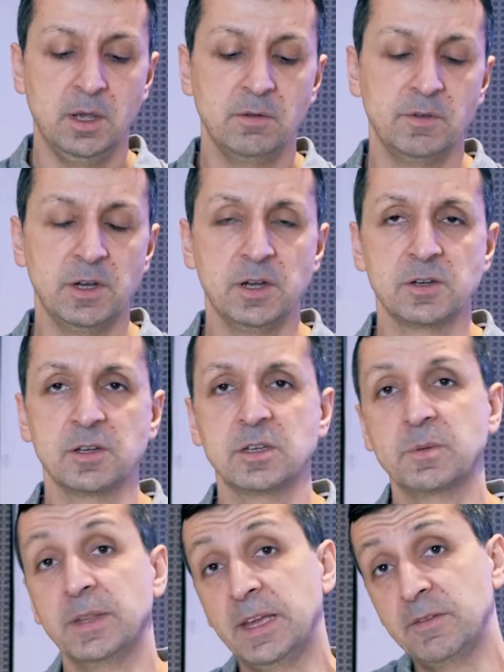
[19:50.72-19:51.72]
versions,
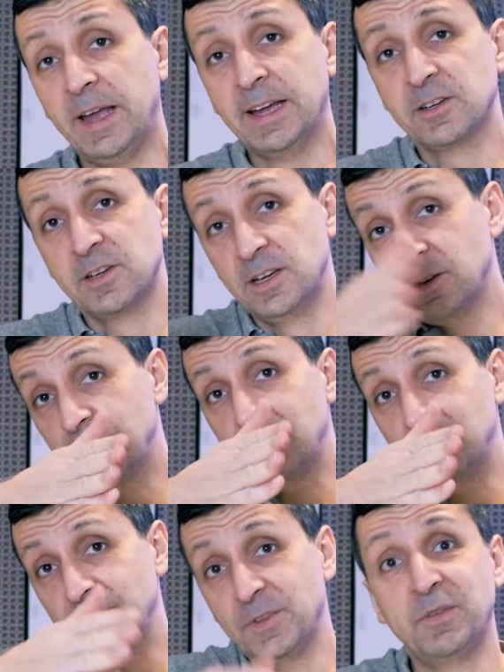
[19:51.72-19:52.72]
but they've actually got
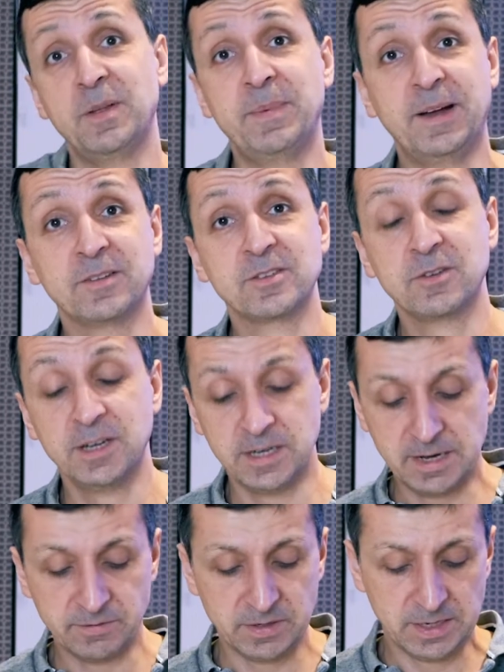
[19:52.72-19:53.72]
the flip out screen,
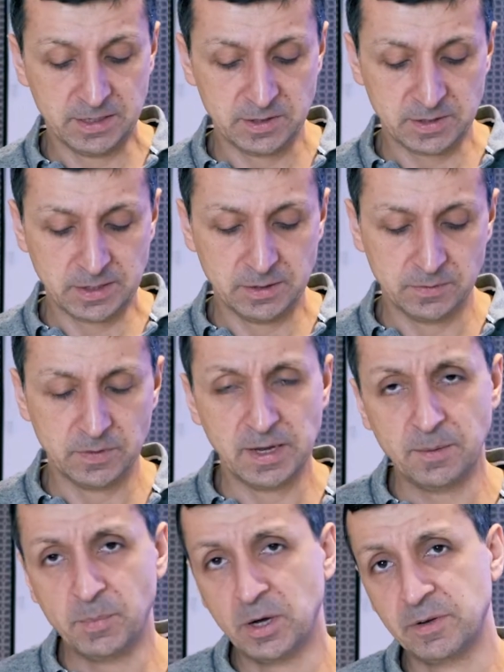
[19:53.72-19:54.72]
haven't they? So
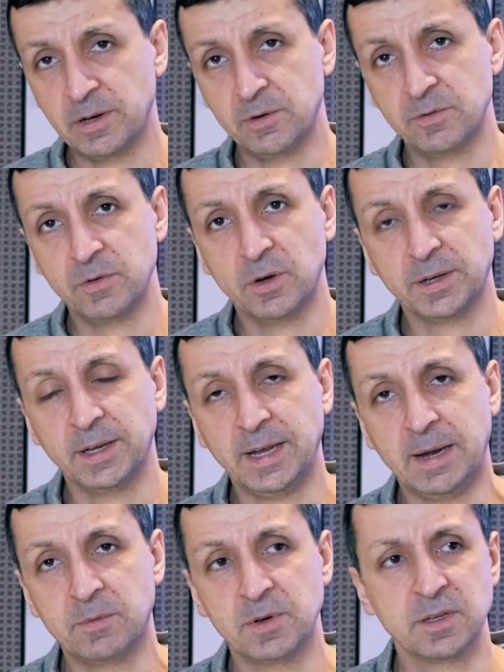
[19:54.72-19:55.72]
they're perfect little vlogging
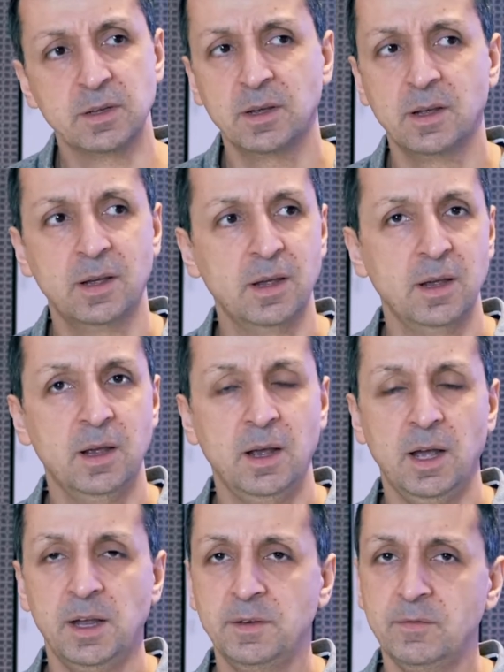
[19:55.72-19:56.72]
cameras,
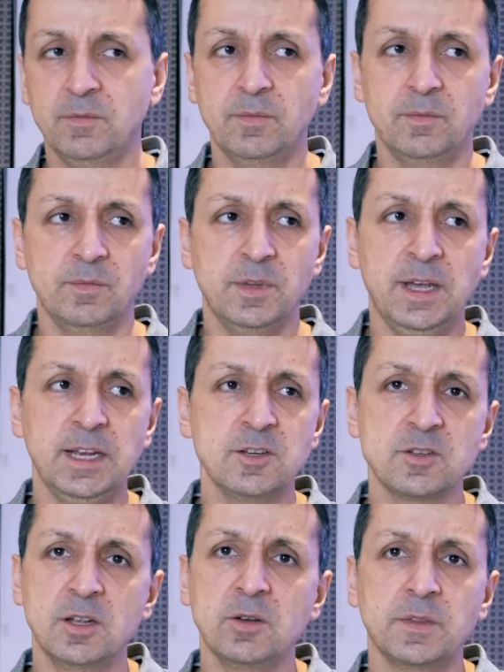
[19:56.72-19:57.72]
and the
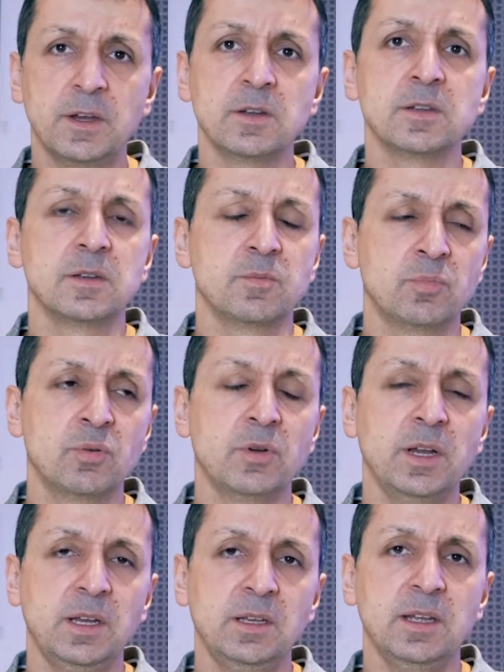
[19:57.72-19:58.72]
HD on those is
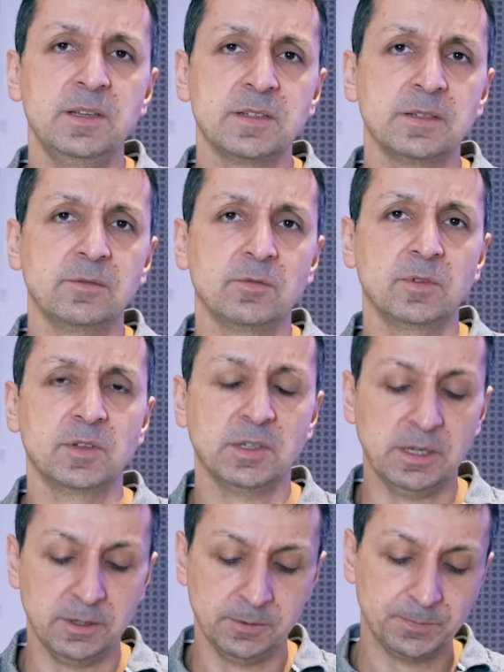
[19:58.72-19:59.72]
pretty decent.
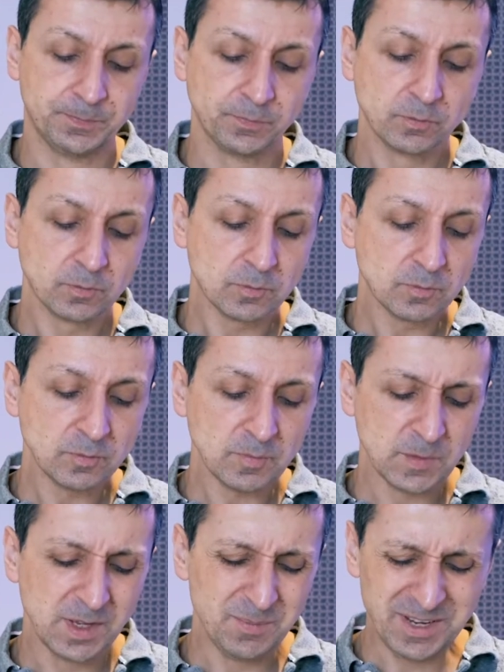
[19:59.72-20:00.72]
So,
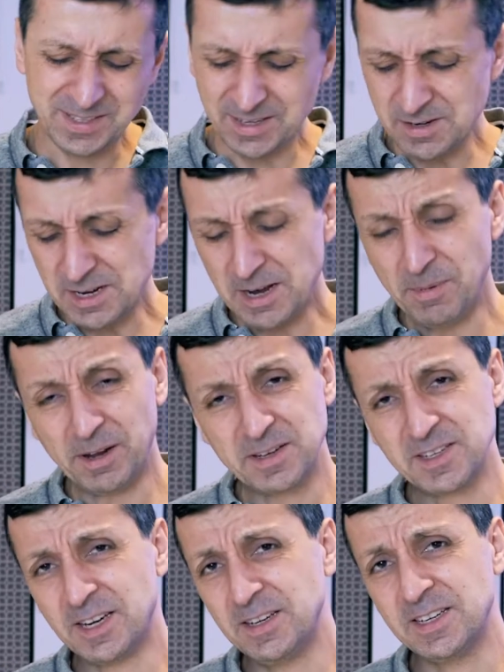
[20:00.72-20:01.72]
but I don't know about
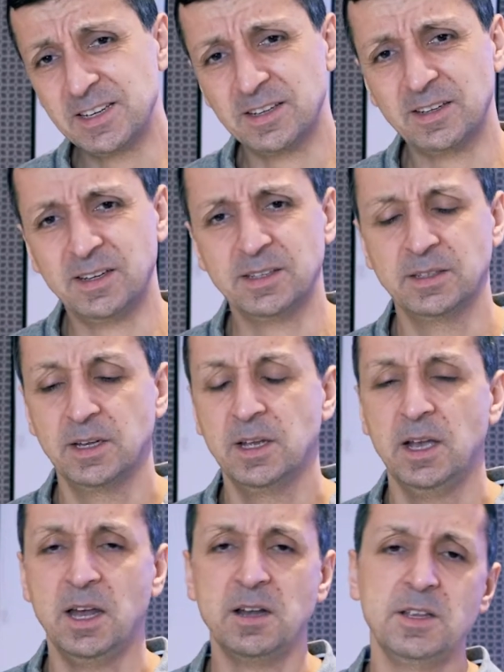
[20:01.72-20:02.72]
Sony's.
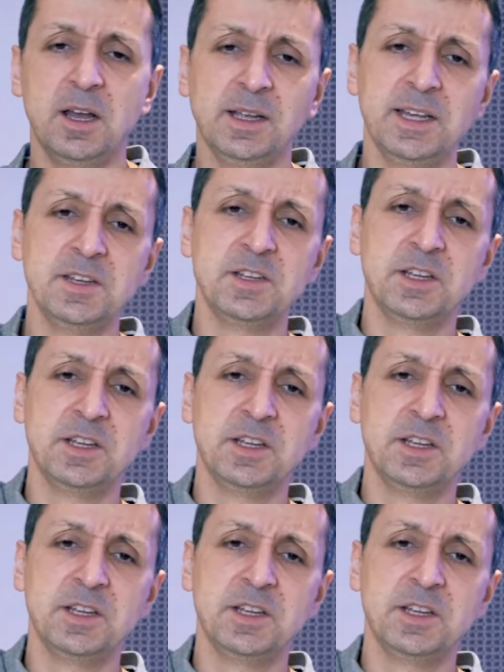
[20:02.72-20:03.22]
I guess